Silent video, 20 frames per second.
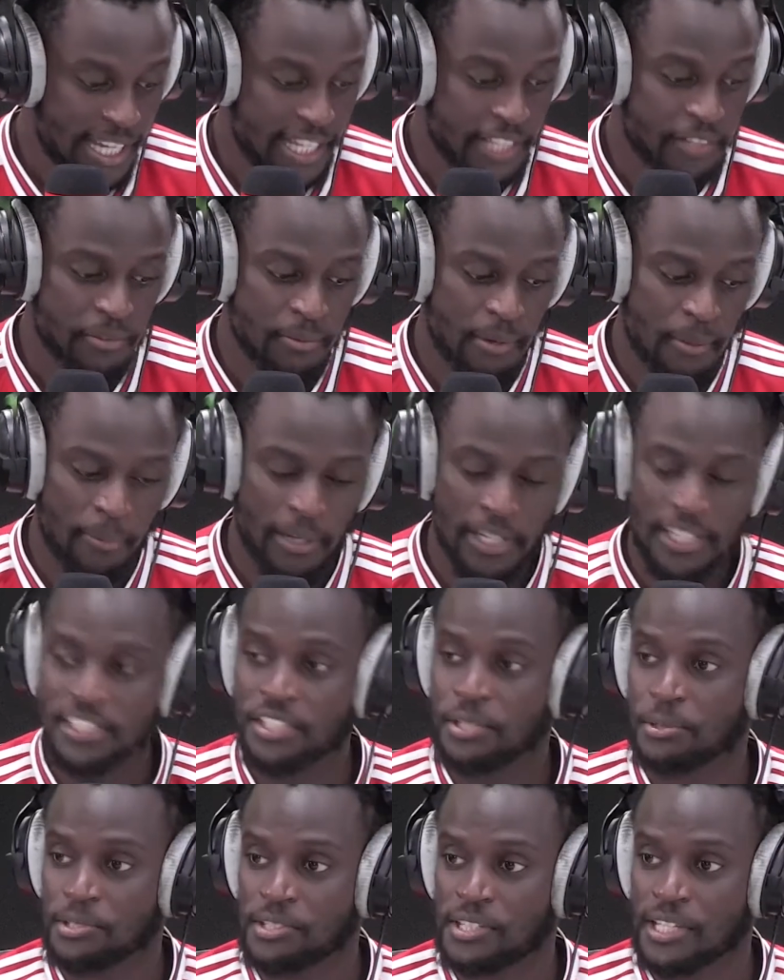And remember,
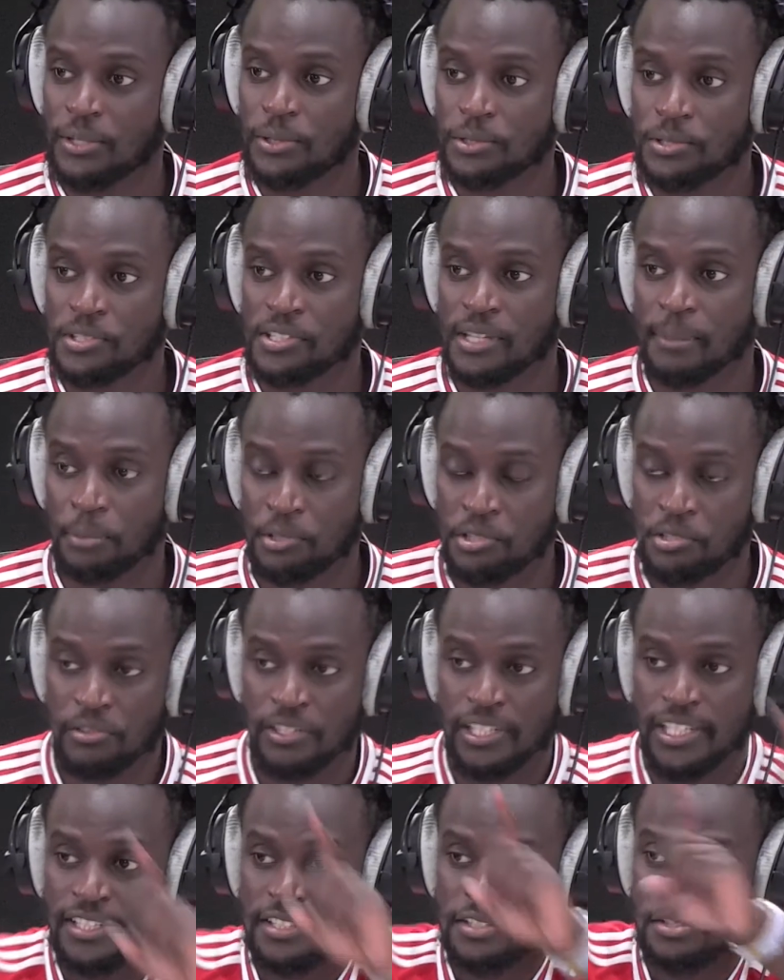she was also supposed to
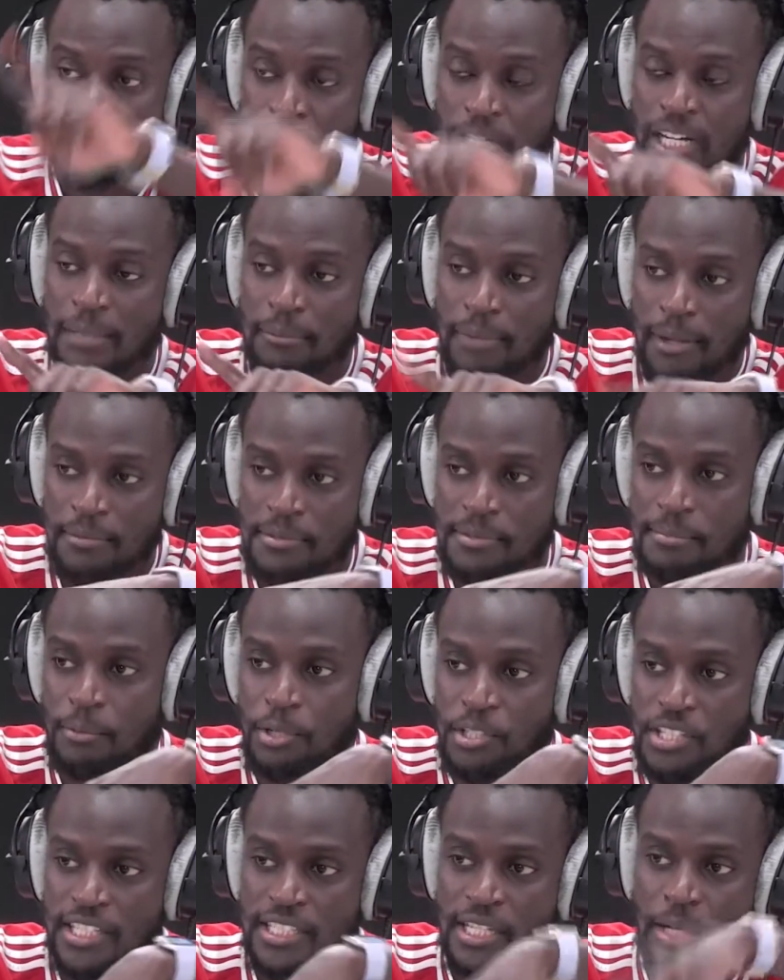release 2 albums.
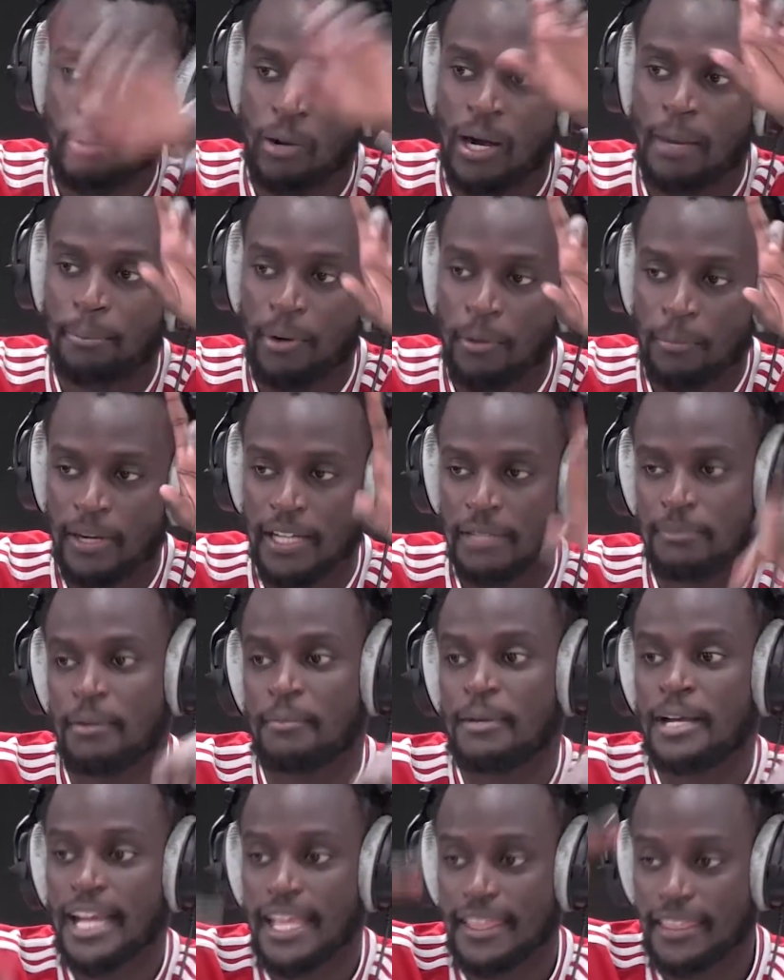Moja itakuwa a pop
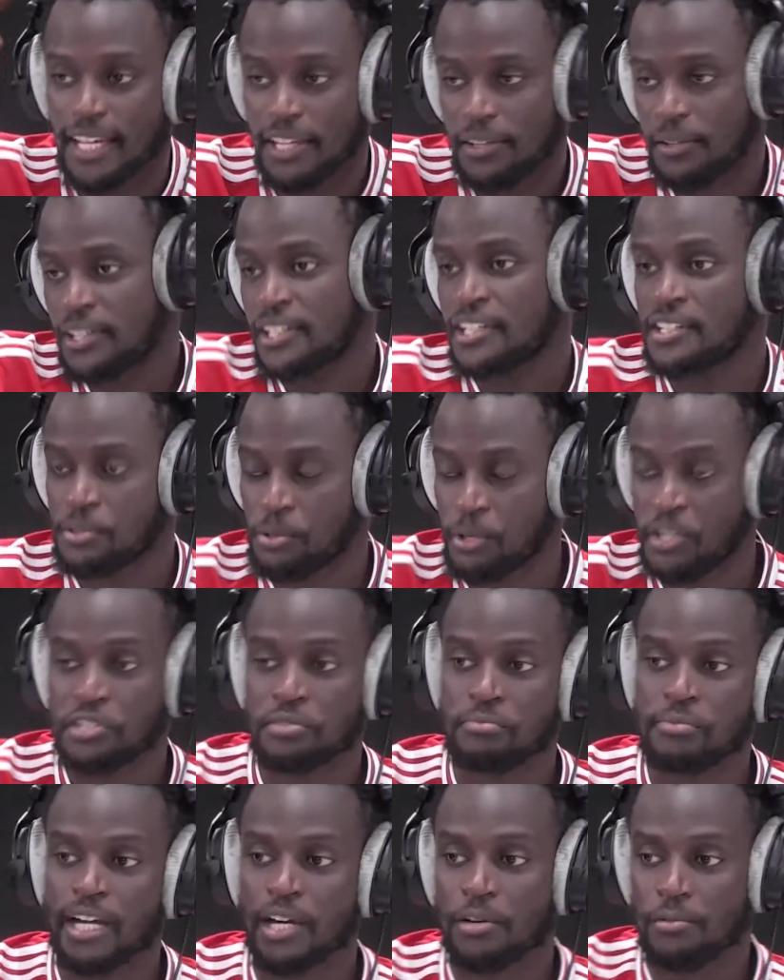album and the other one is going
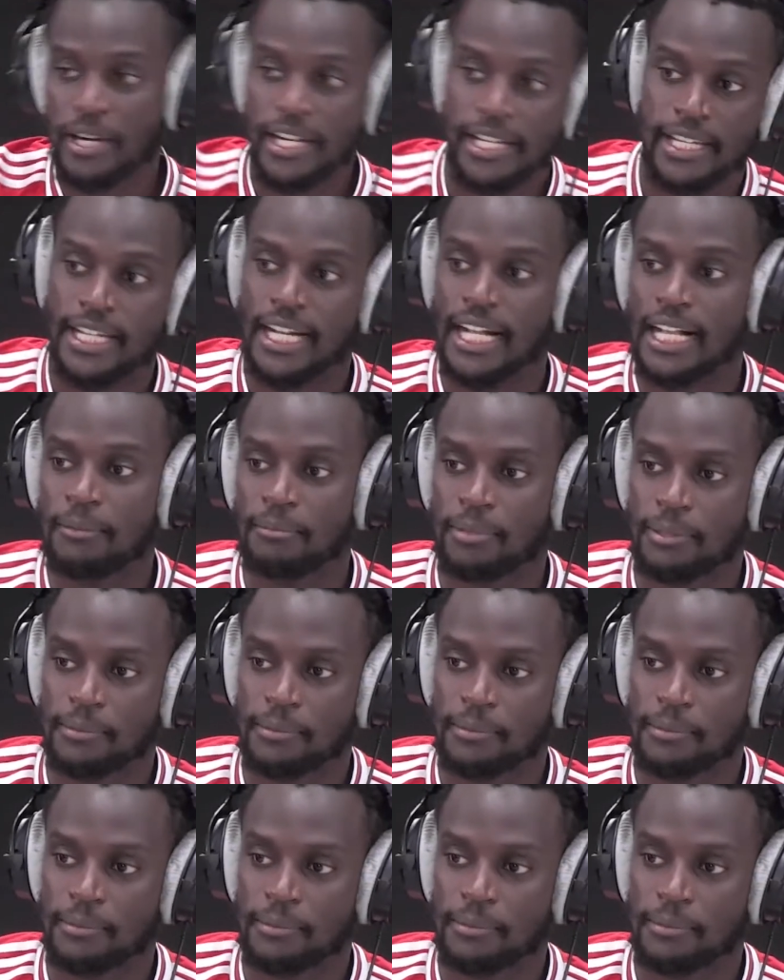to be a reggae album.